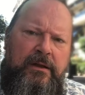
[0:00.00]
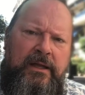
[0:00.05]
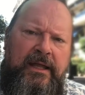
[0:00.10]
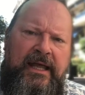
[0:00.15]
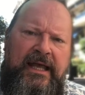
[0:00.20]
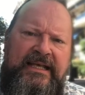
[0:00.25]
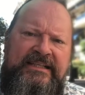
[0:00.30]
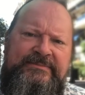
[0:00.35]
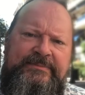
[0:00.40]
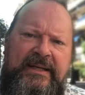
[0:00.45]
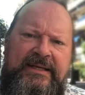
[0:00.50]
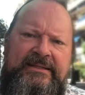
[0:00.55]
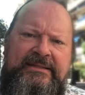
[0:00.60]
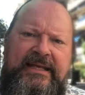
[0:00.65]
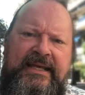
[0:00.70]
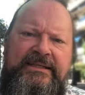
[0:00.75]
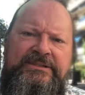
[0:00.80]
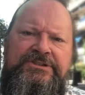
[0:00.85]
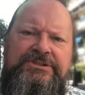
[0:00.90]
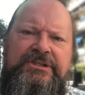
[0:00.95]

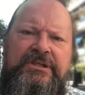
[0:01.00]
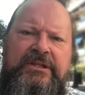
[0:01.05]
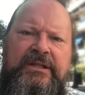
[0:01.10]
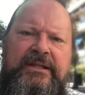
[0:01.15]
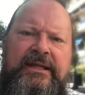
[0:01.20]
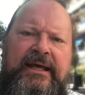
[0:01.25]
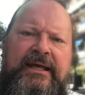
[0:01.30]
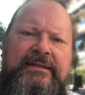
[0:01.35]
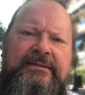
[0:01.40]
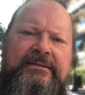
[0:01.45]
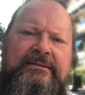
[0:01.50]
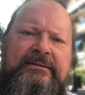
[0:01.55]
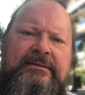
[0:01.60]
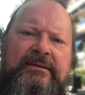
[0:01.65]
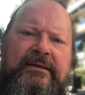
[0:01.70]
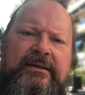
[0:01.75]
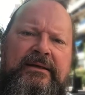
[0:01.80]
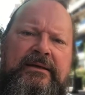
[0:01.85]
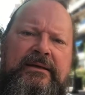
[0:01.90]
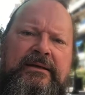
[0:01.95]
expectation that
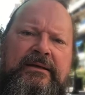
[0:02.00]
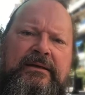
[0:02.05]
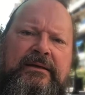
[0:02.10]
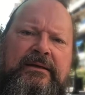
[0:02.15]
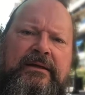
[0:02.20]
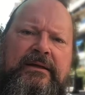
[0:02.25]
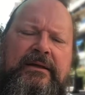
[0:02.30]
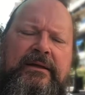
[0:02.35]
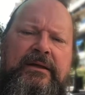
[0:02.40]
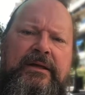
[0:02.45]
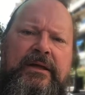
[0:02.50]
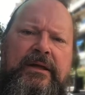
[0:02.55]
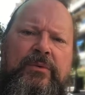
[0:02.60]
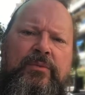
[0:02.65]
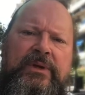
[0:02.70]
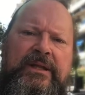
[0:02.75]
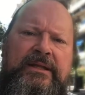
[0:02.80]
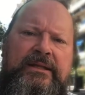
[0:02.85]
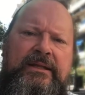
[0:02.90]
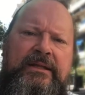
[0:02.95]
uh,
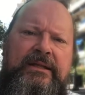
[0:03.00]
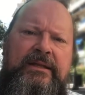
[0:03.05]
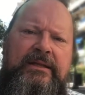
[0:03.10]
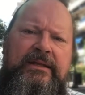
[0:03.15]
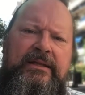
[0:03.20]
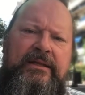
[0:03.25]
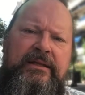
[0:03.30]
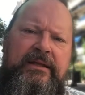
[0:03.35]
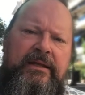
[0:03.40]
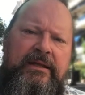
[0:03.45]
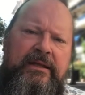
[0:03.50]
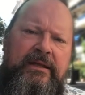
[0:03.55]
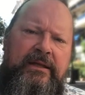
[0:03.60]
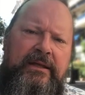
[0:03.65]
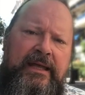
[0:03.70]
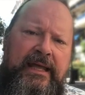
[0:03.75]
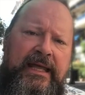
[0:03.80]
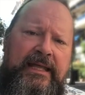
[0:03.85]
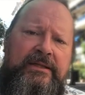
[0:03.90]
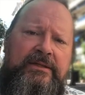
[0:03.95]
with the uh,
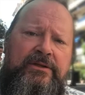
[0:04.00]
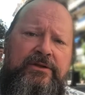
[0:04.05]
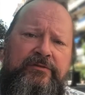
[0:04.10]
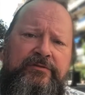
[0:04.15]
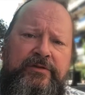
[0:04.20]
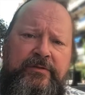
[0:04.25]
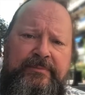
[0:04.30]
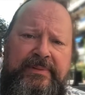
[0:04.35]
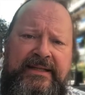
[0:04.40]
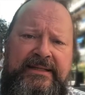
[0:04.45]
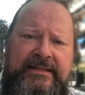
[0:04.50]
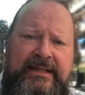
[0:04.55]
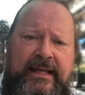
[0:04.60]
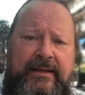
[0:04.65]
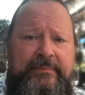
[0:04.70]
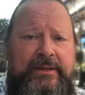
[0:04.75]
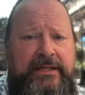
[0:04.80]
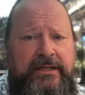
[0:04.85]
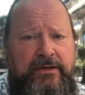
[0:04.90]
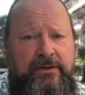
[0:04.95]
end of the
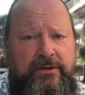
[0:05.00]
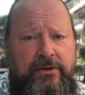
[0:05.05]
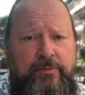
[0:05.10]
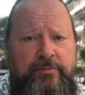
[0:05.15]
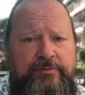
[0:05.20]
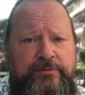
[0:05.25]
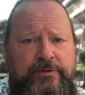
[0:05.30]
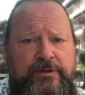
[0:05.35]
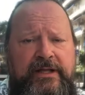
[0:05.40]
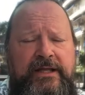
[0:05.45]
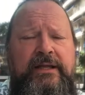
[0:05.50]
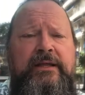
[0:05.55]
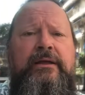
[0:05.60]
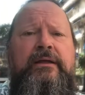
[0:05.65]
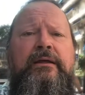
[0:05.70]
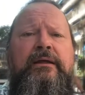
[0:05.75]
pandemic, hopefully,